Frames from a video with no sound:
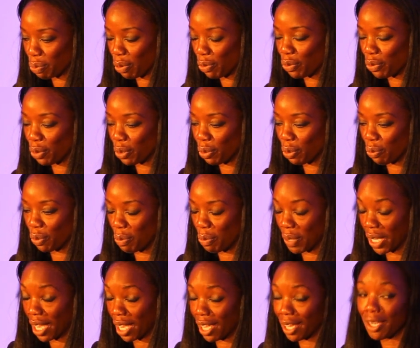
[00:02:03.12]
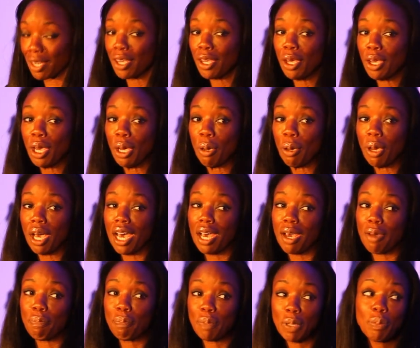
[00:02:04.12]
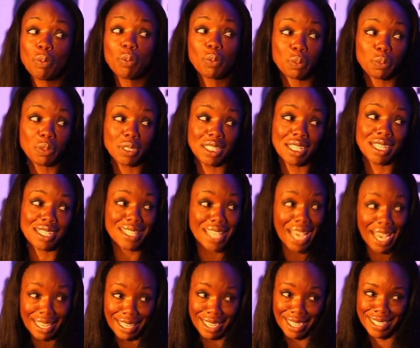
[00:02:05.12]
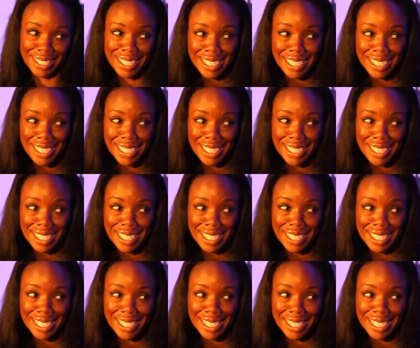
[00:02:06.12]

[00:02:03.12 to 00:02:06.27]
before we began, people were really excited.